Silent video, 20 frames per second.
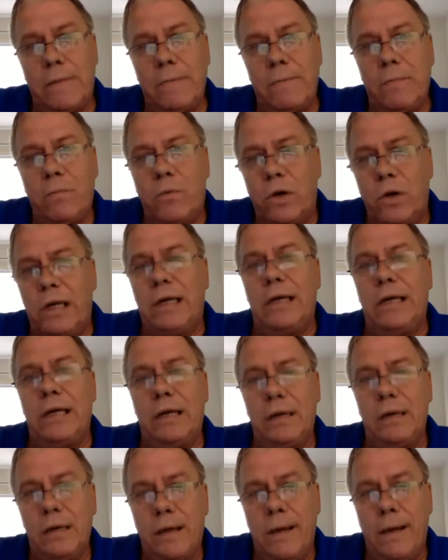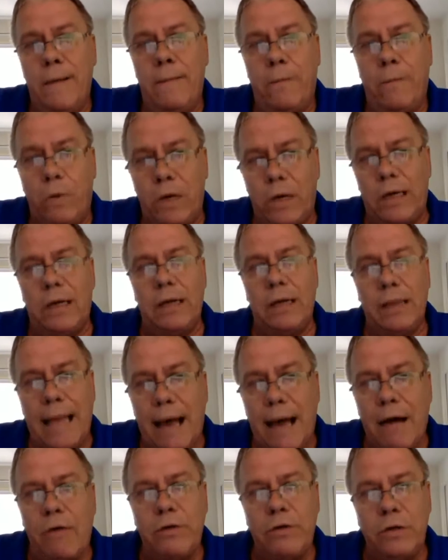We're gonna
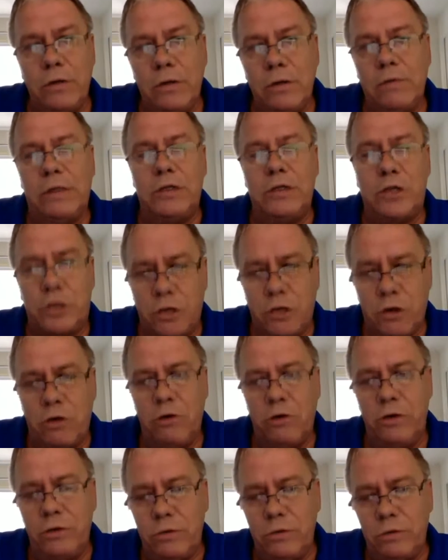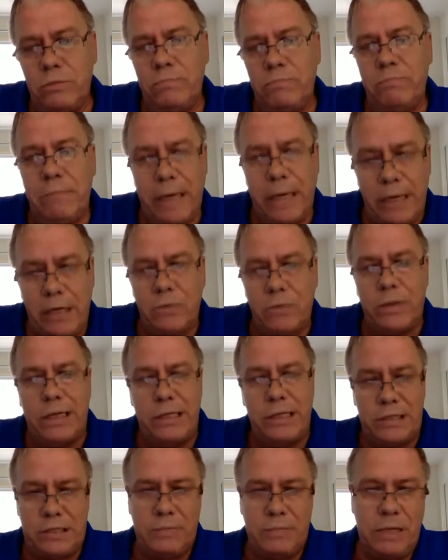allow you and show you many
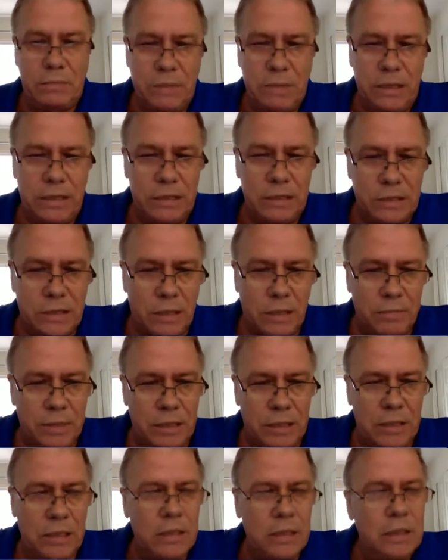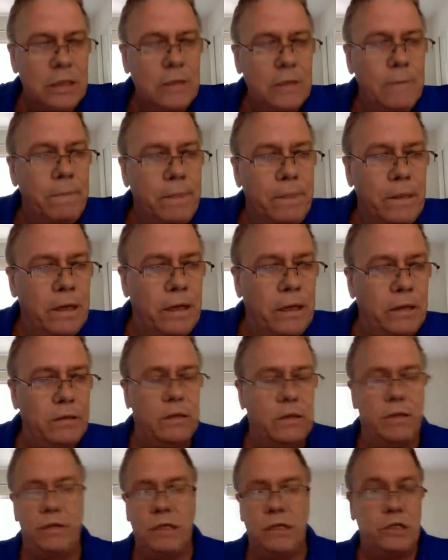ways to make money in this company, and
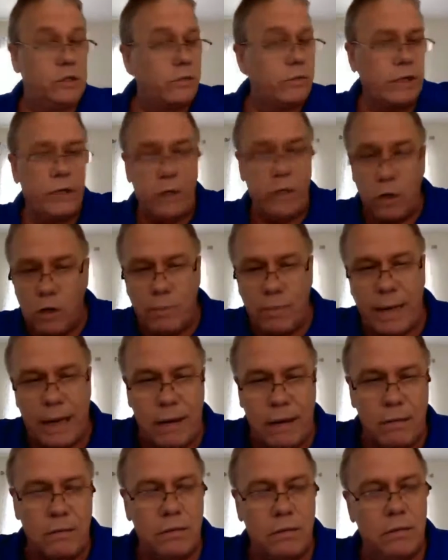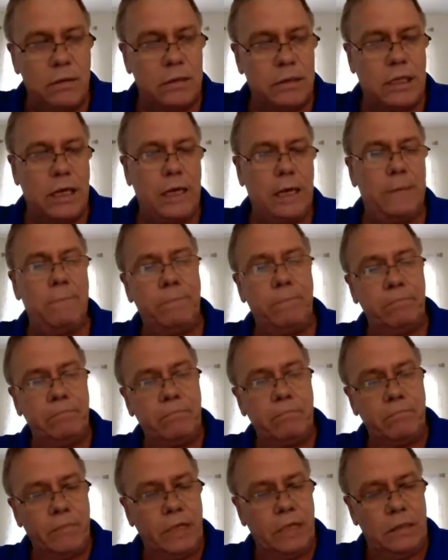the things you already know about, okay?
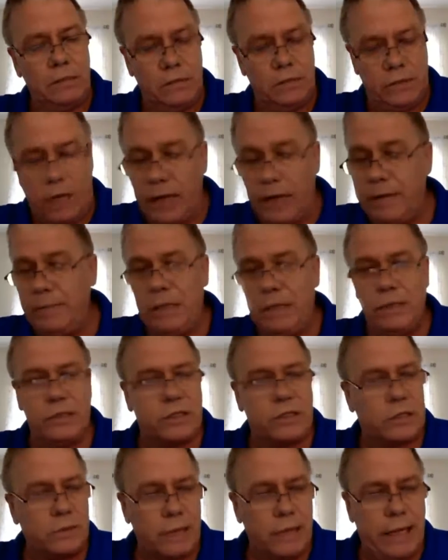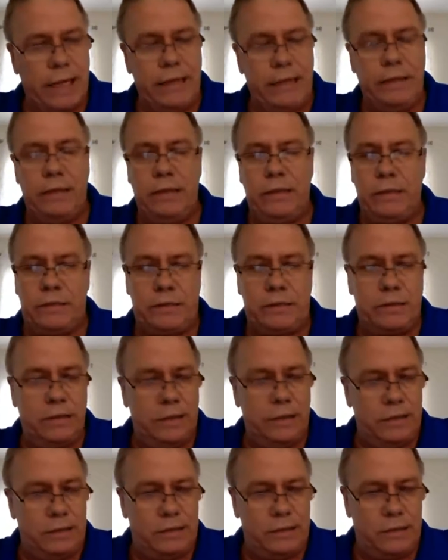Timing is great.
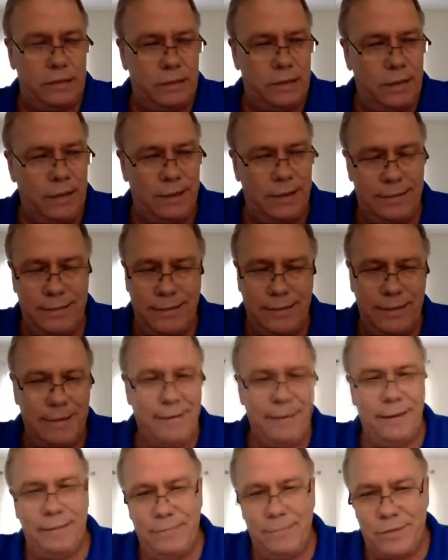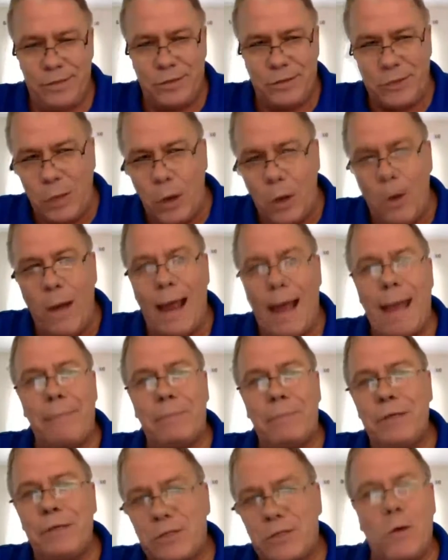It's so
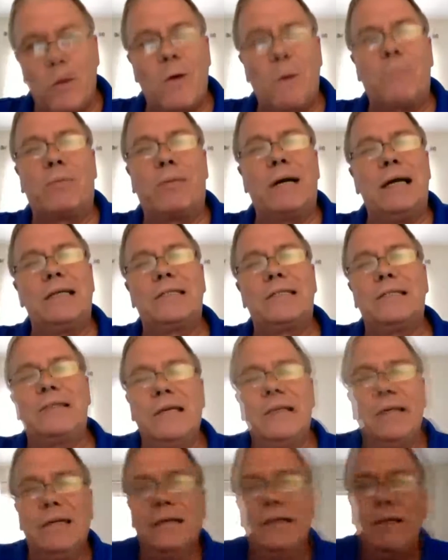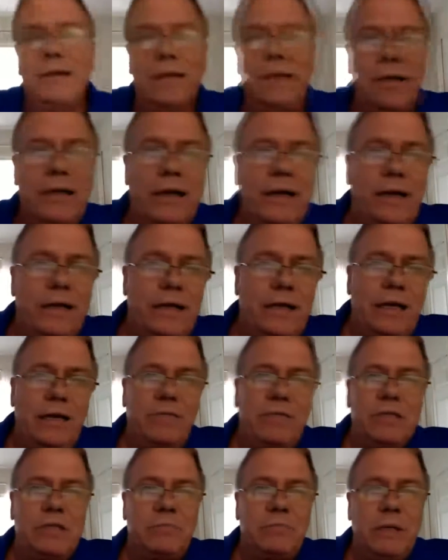happy, so impressed, and I can't
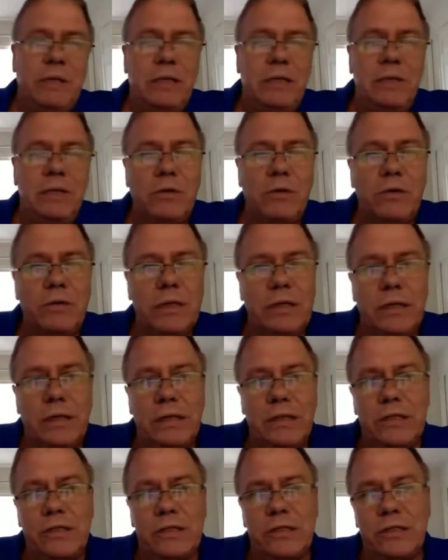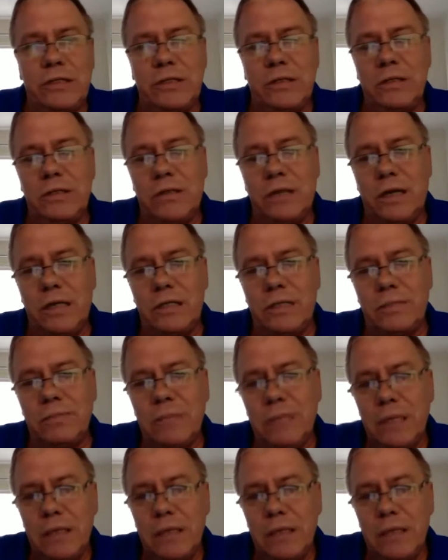even speak anymore, really. It's awesome.